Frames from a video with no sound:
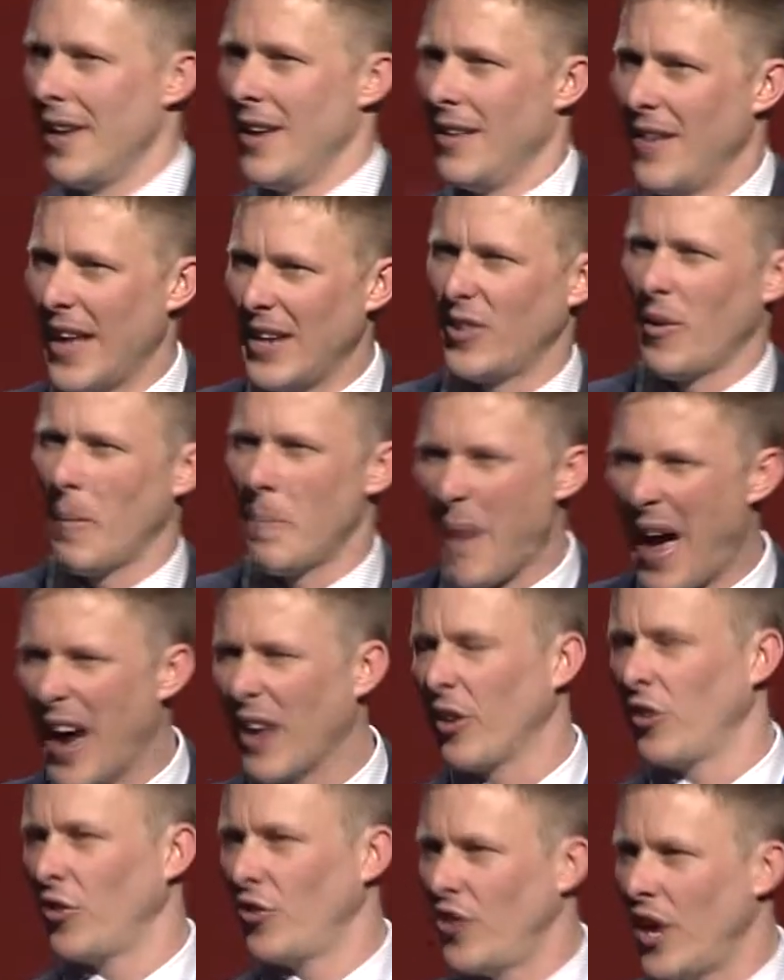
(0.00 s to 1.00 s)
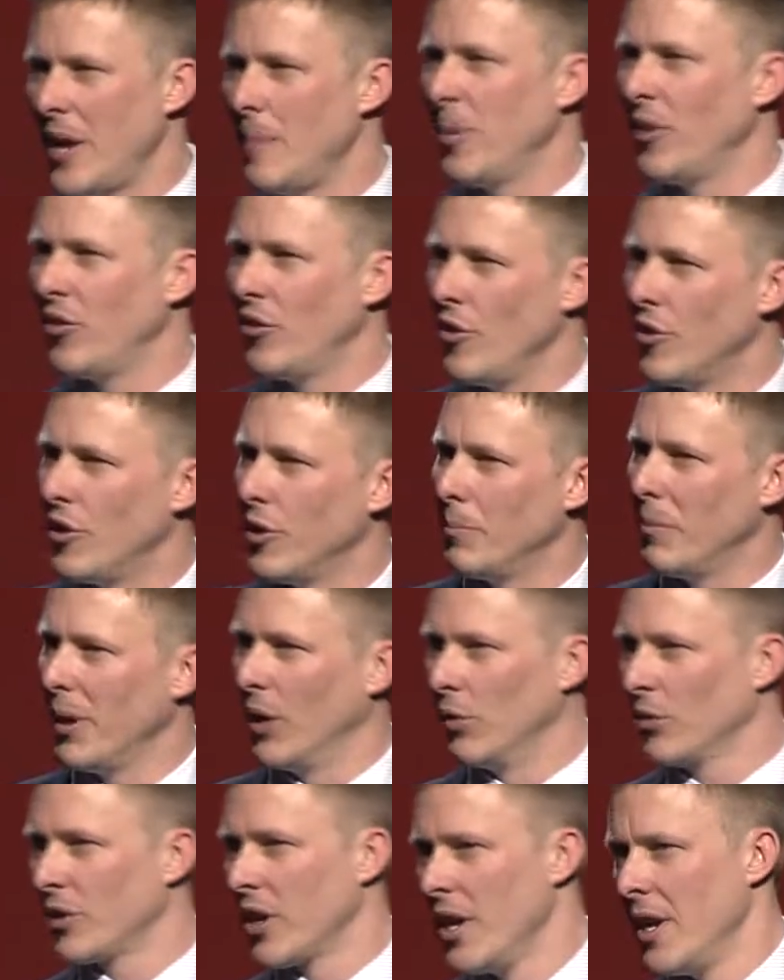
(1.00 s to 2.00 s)
That's about as cheap as you could
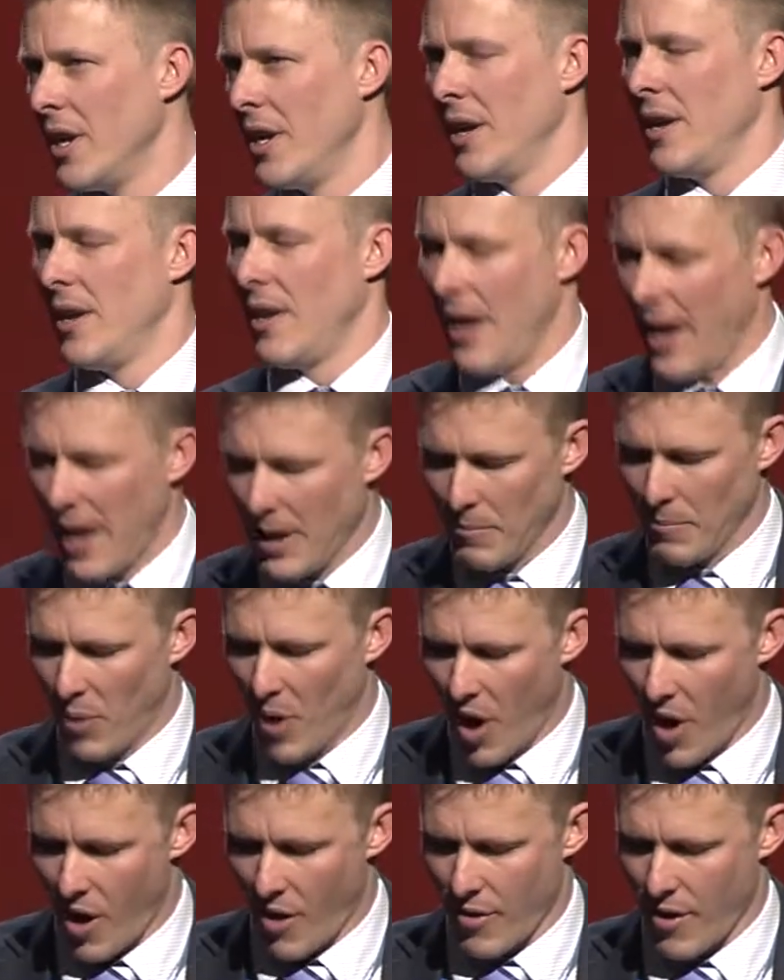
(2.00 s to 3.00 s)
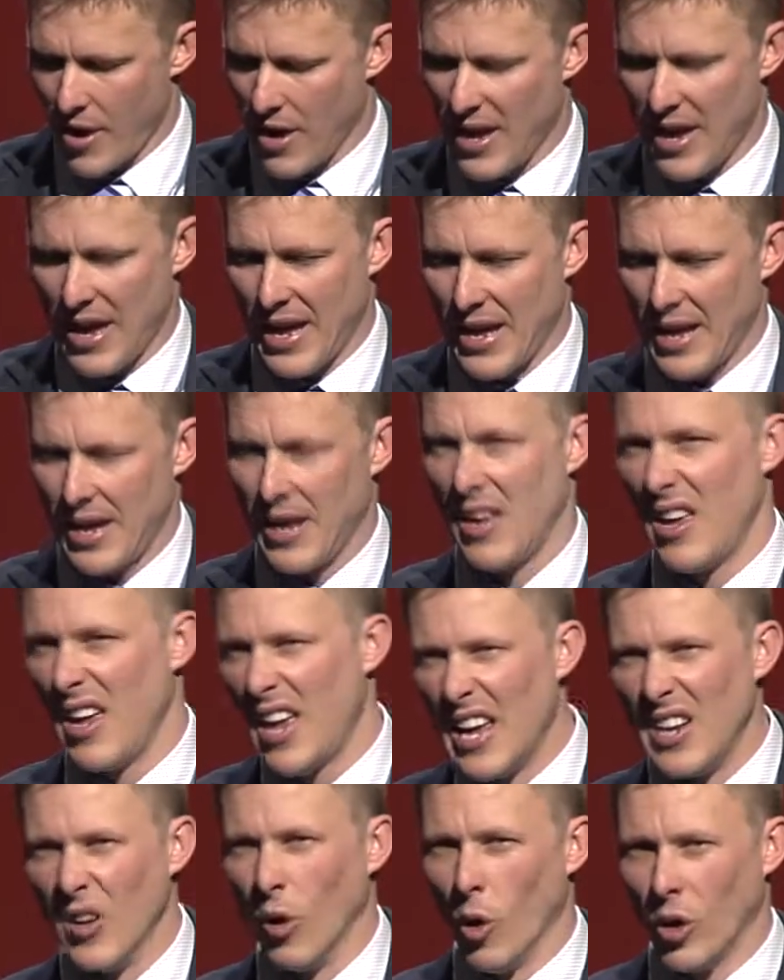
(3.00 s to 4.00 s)
build in
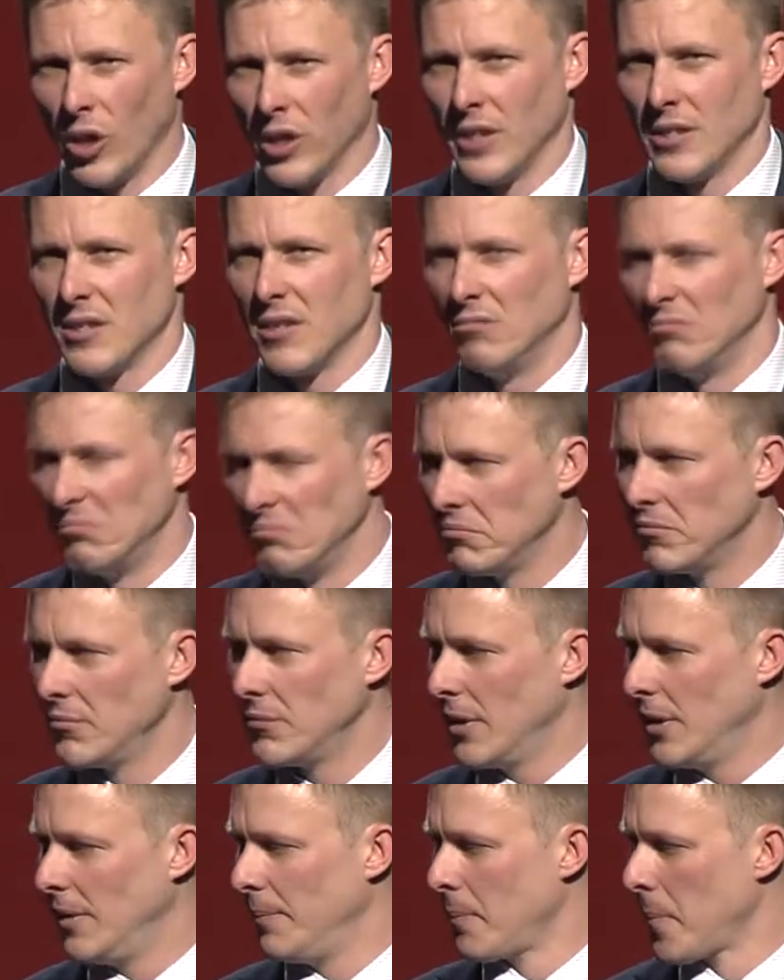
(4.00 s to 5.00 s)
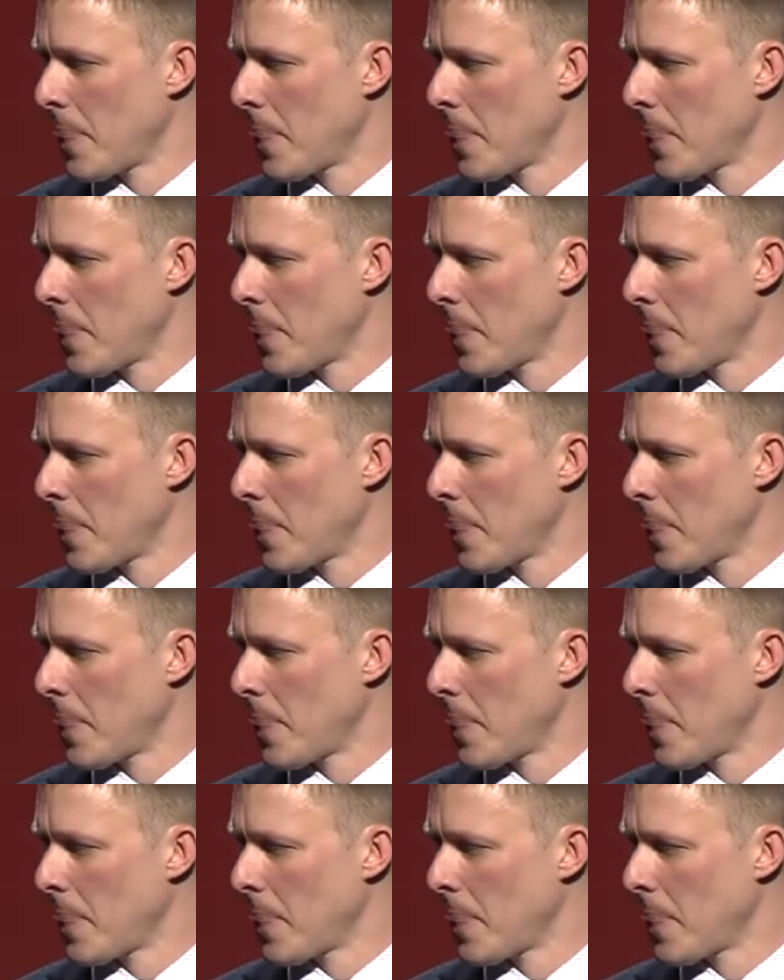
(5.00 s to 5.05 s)
Auckland. Right?